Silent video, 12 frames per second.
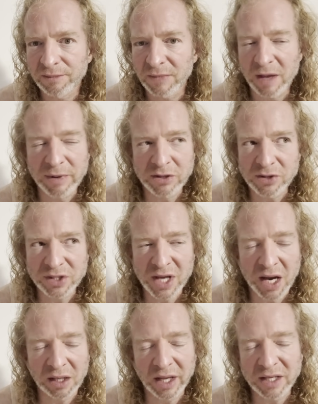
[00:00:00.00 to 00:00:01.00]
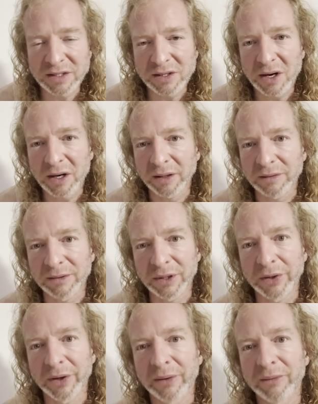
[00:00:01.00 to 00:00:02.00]
Maybe you just got a late start, you
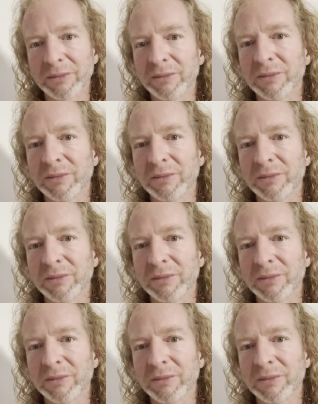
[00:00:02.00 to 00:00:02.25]
know?